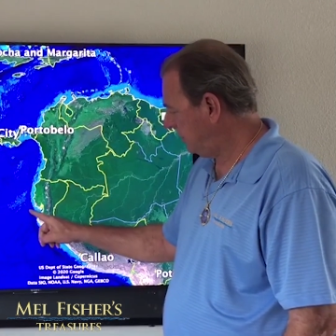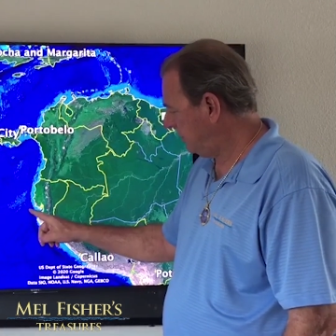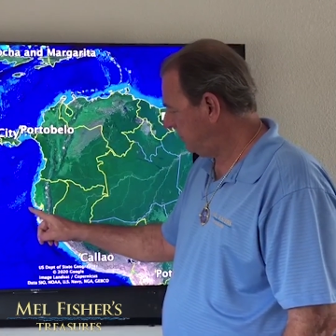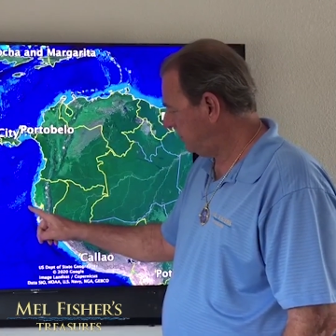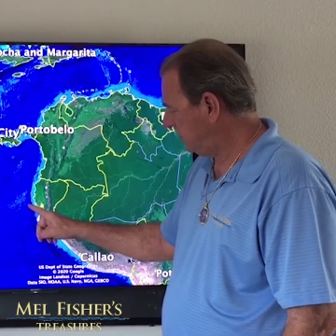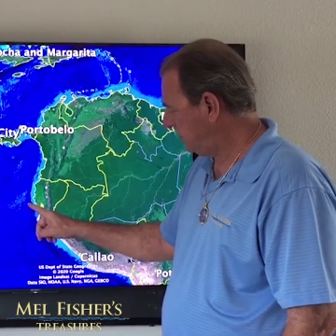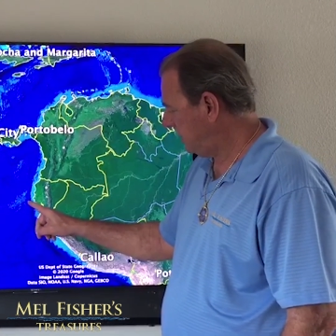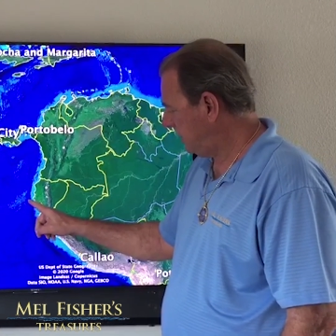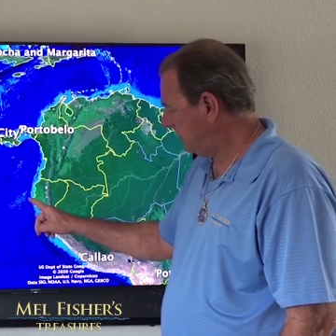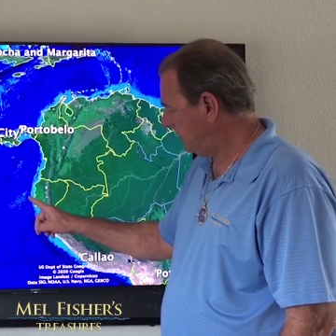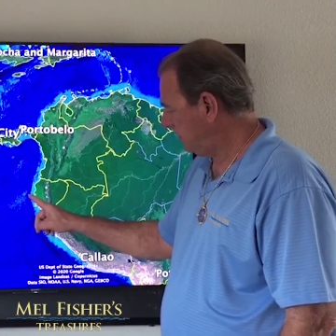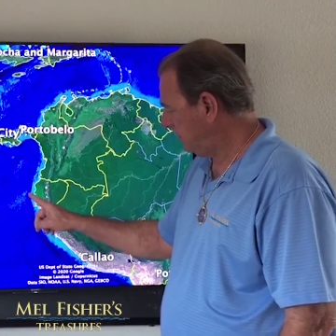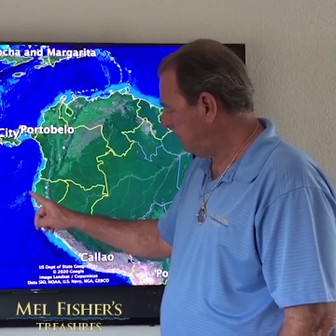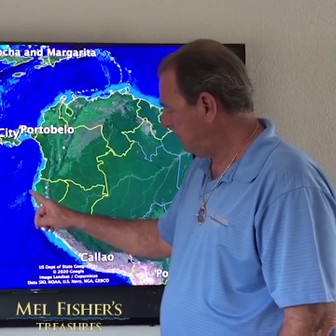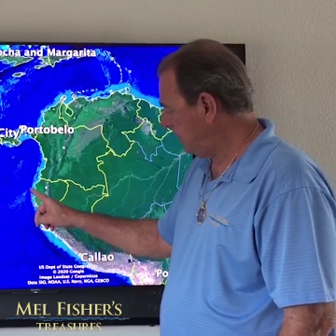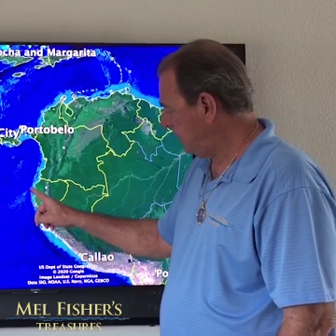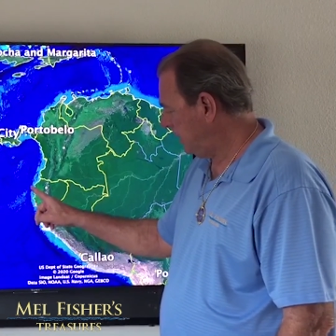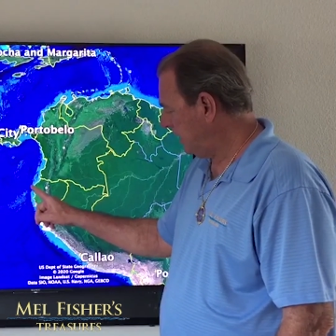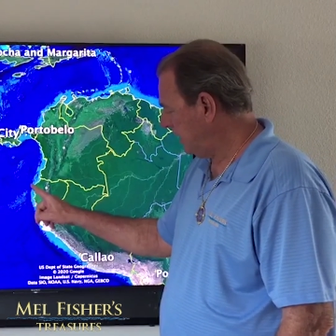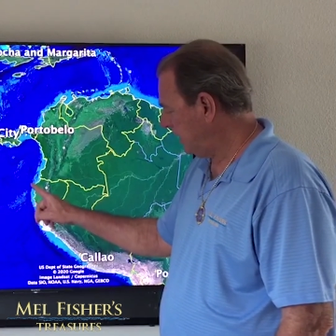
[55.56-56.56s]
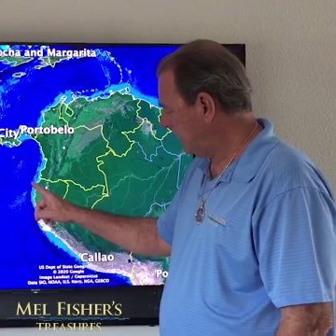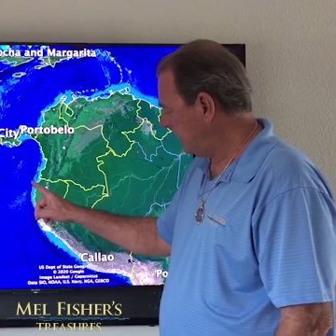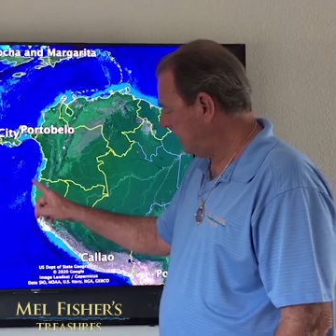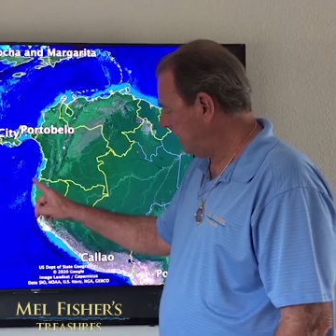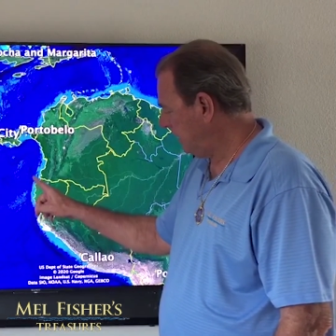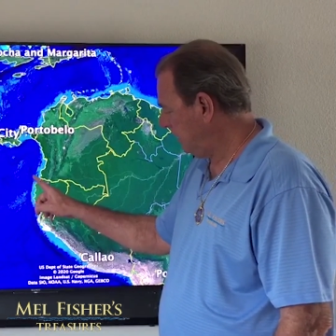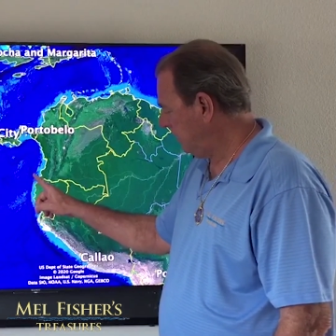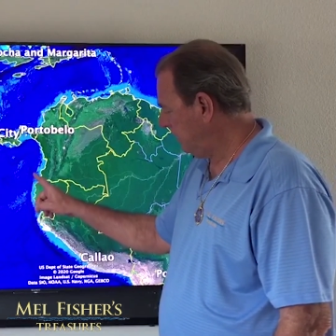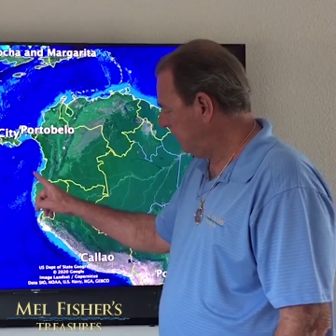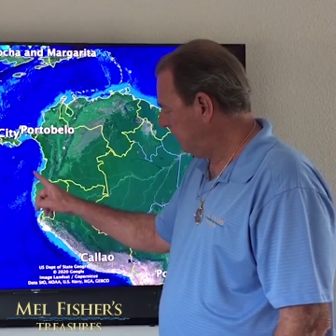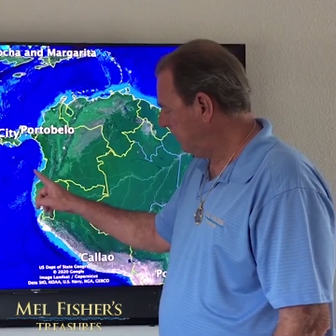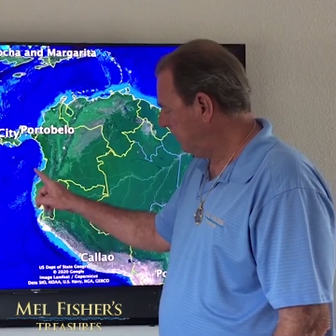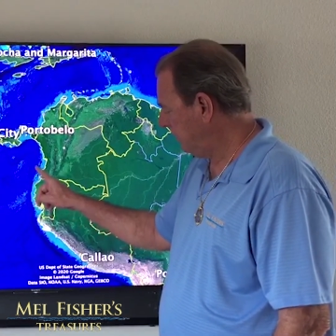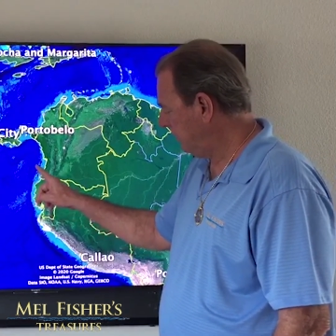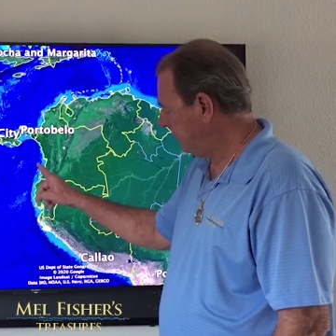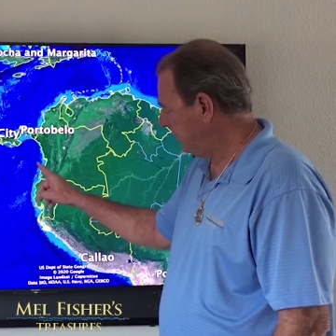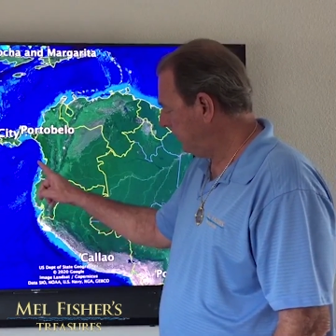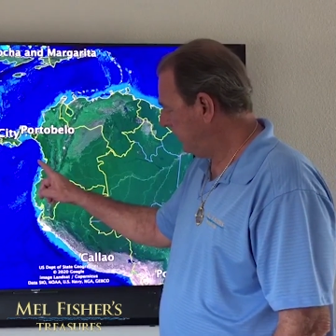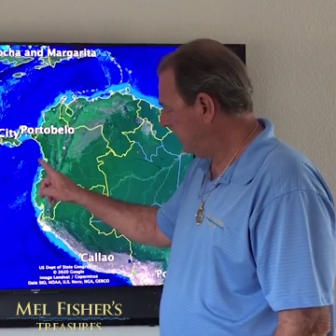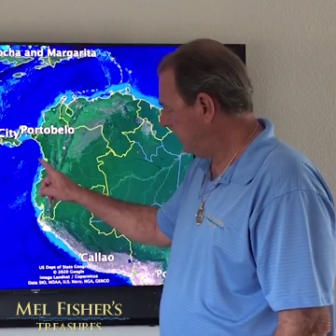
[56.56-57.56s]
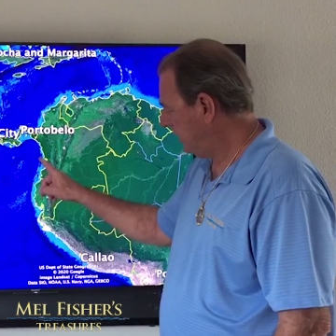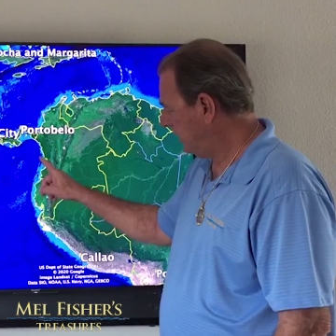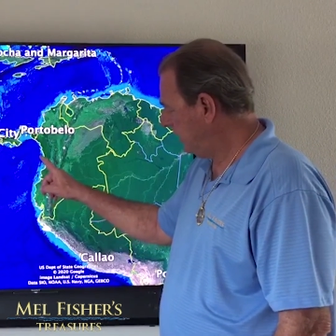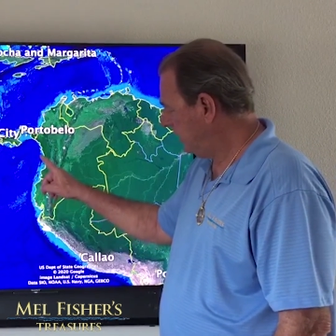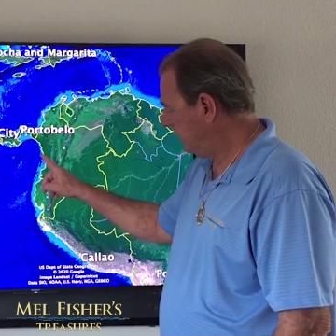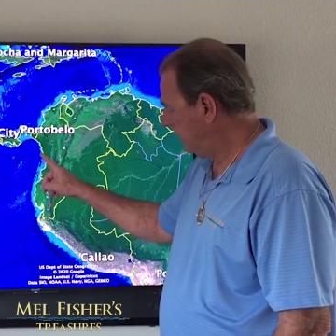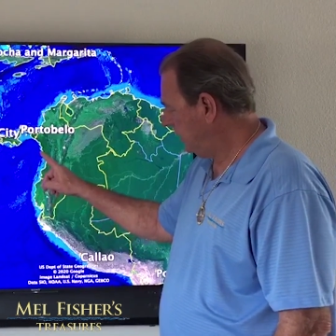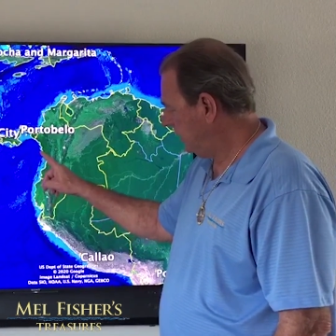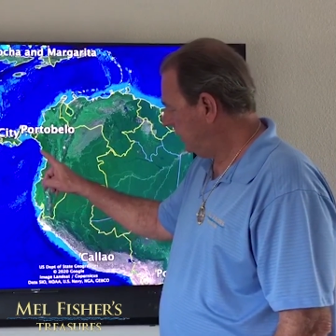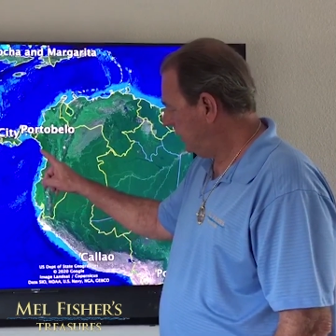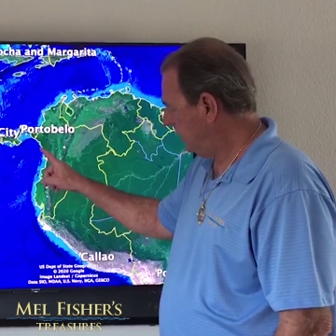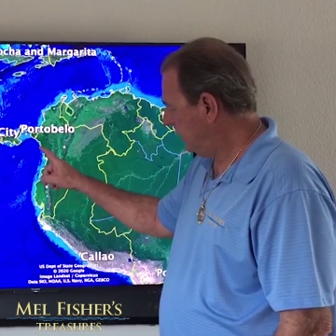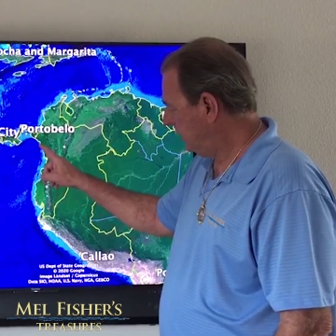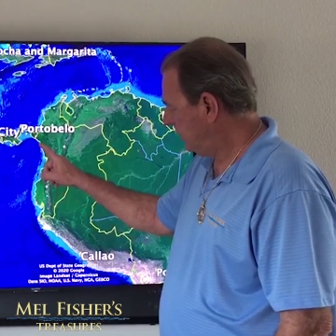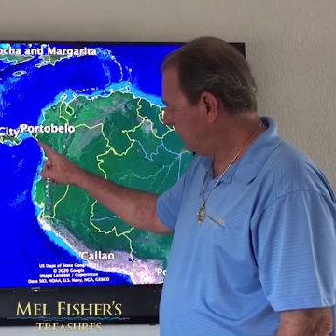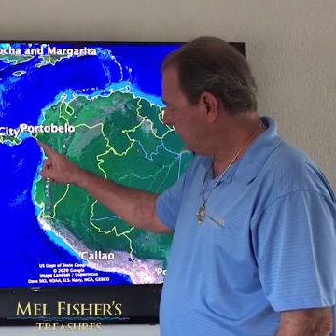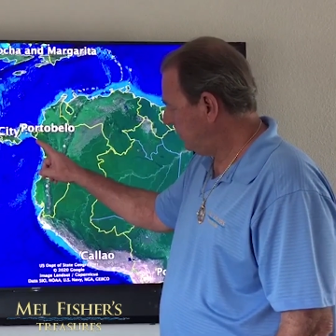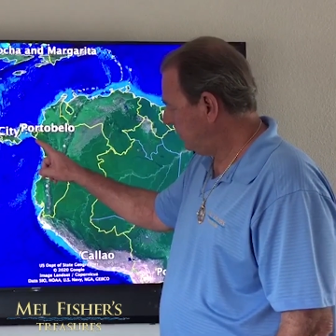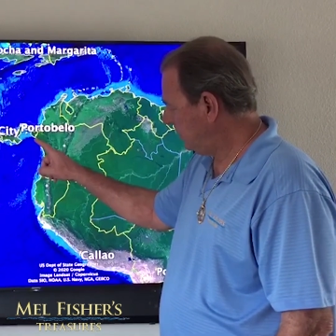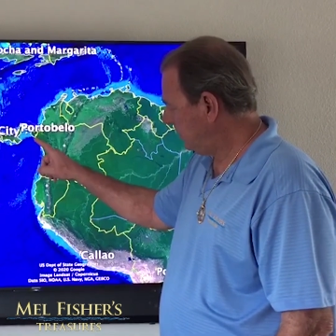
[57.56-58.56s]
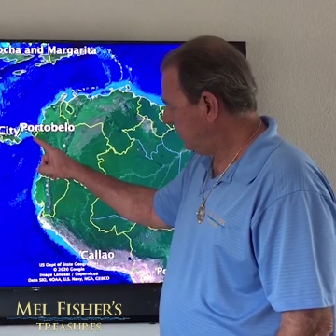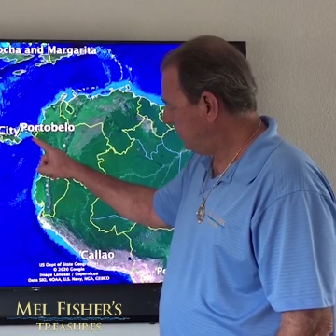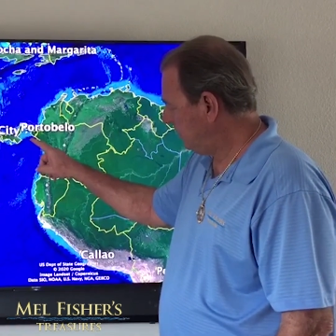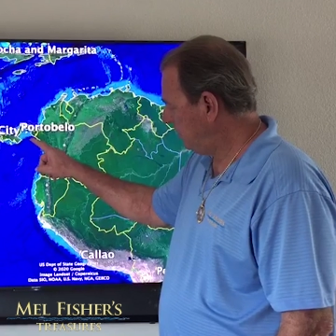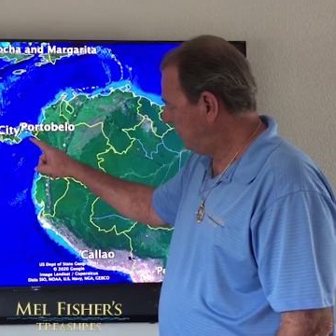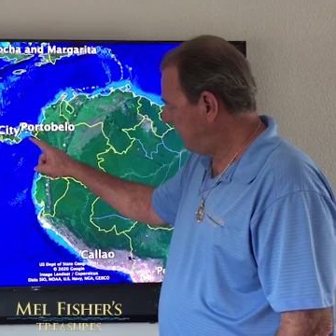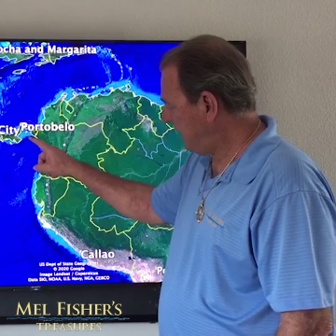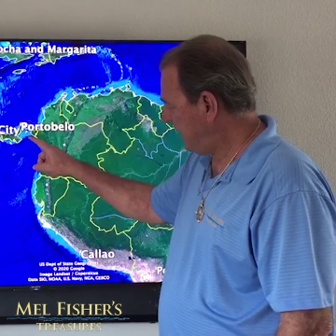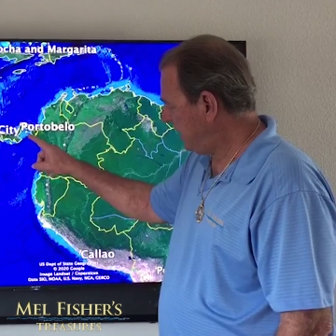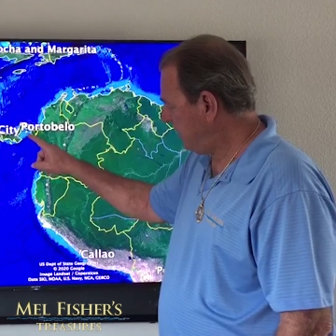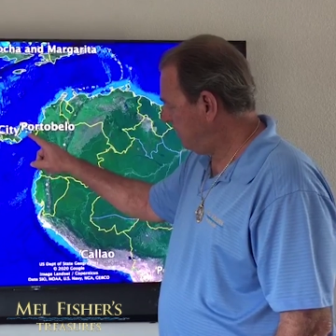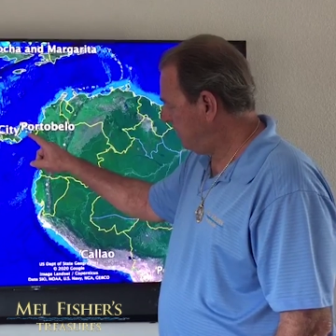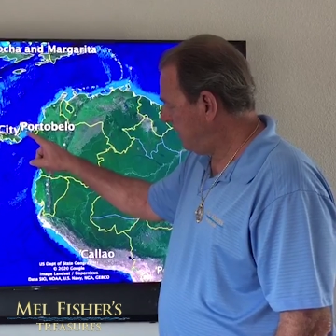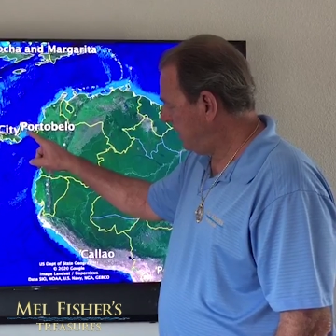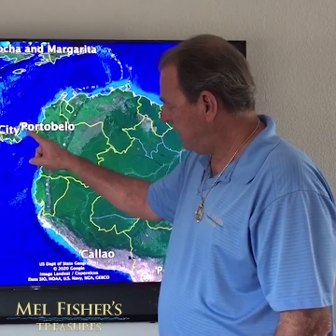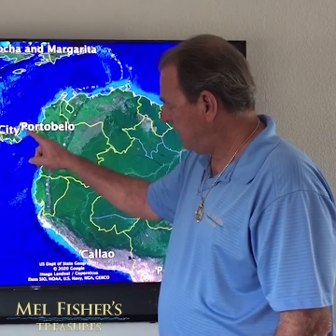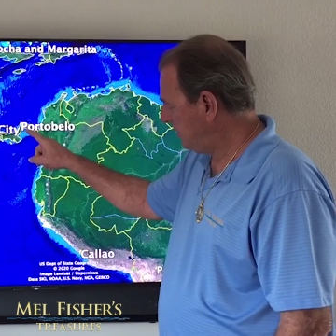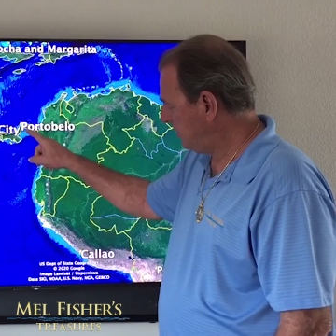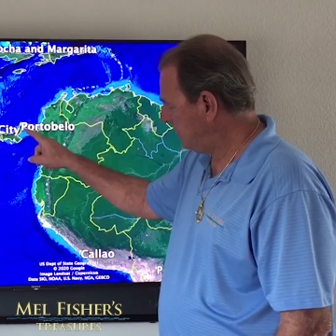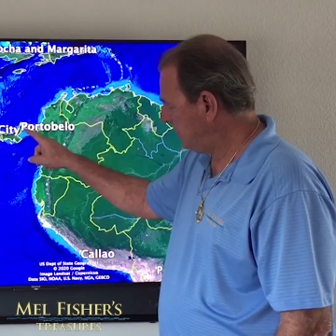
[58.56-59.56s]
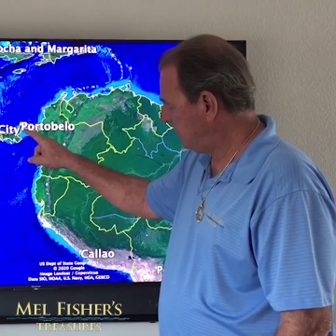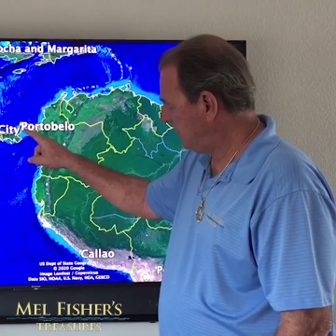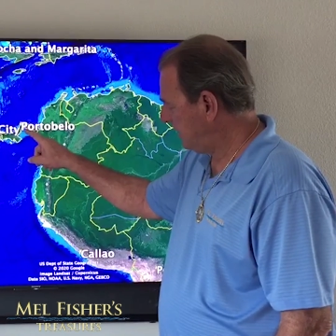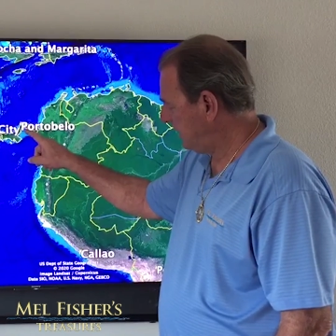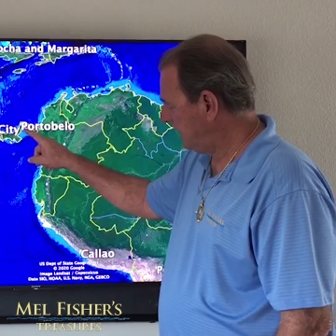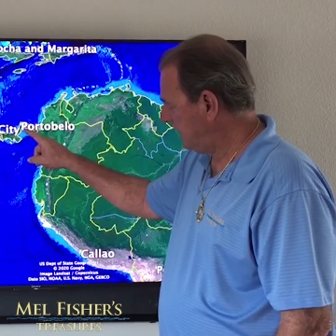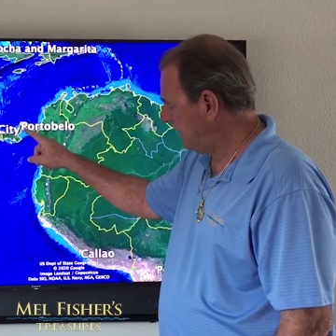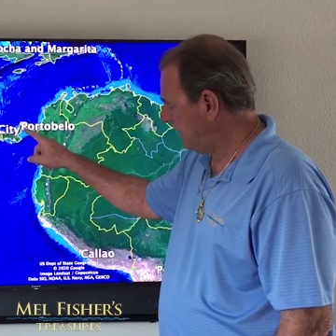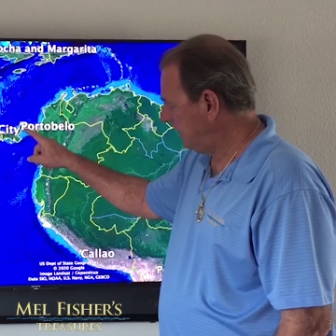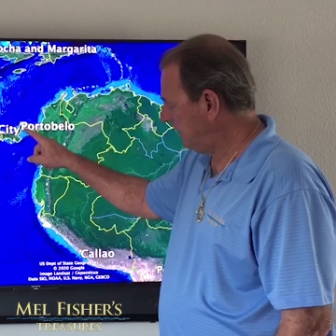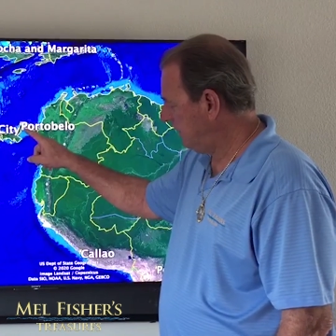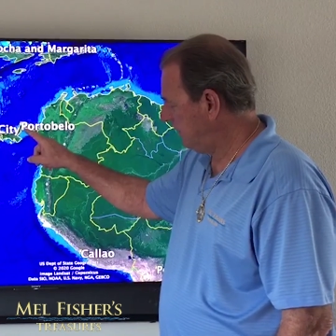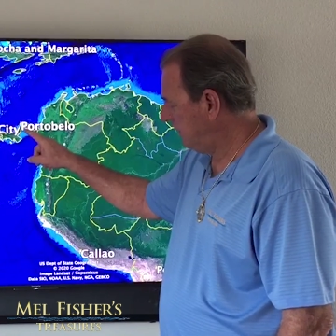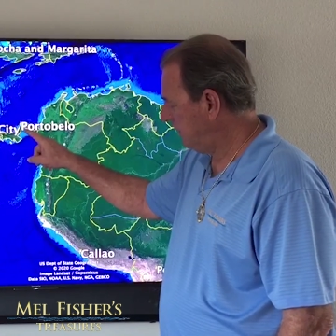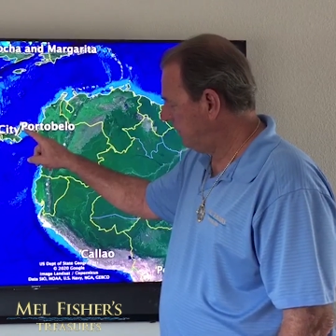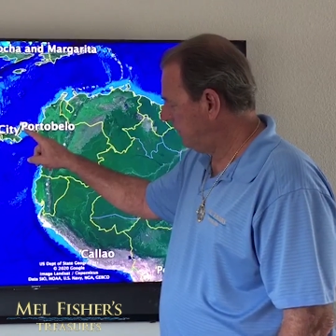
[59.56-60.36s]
of South America to Panama City.